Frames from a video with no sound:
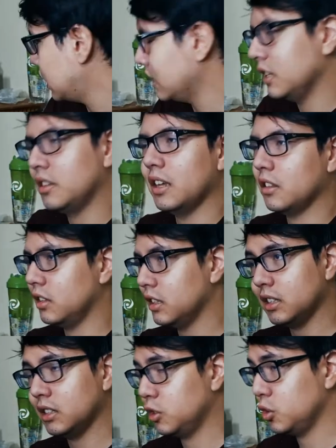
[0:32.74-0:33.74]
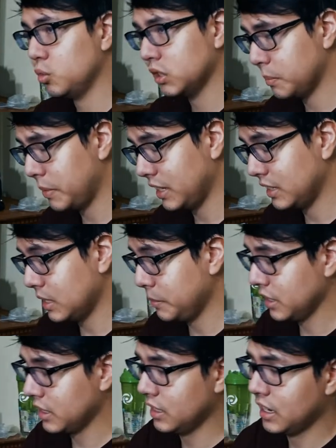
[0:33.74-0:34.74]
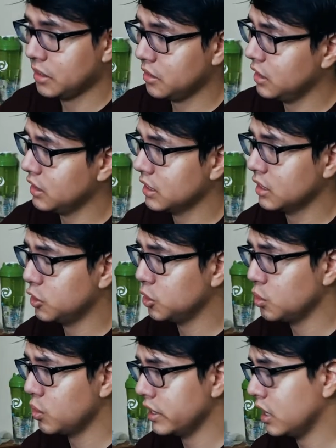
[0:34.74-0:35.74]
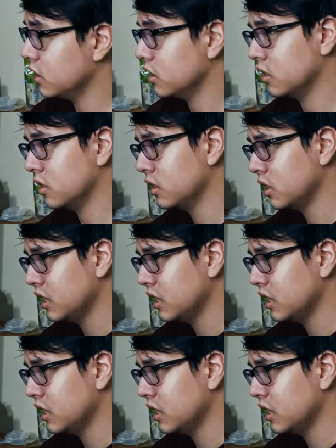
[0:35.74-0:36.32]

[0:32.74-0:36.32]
And this has nothing to do with the pandemic, and it has nothing to do with other